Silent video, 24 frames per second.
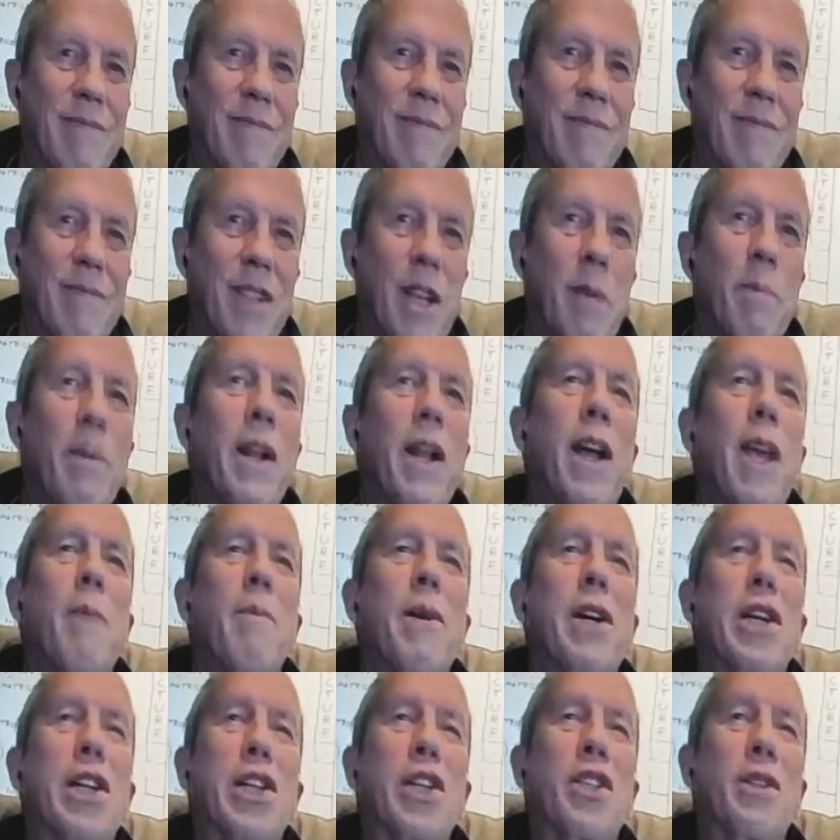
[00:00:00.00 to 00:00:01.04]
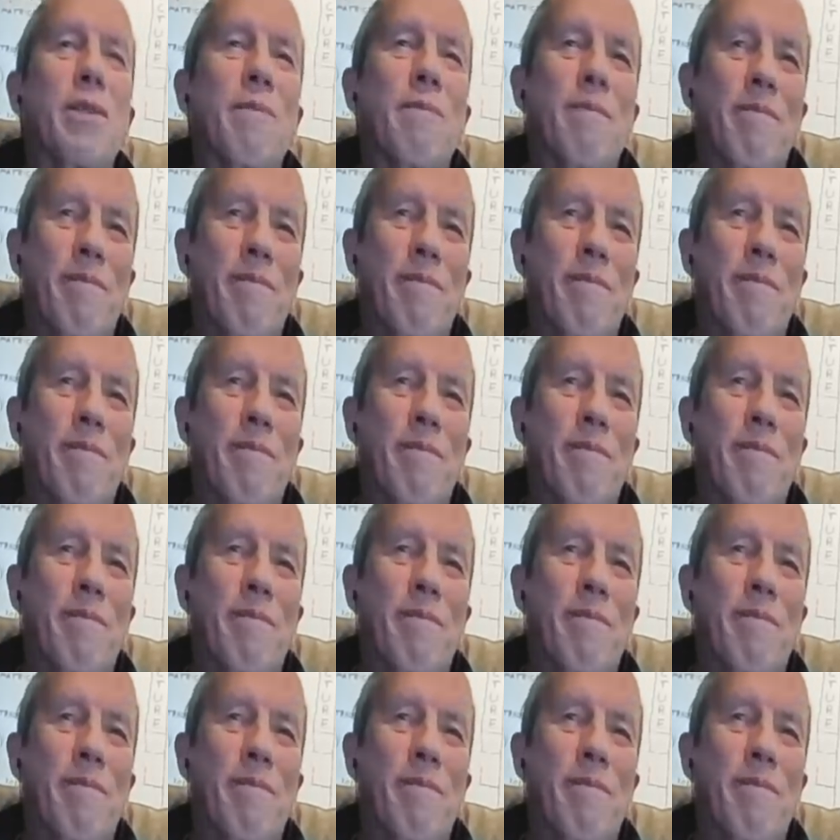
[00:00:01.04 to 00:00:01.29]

Yeah, but how much?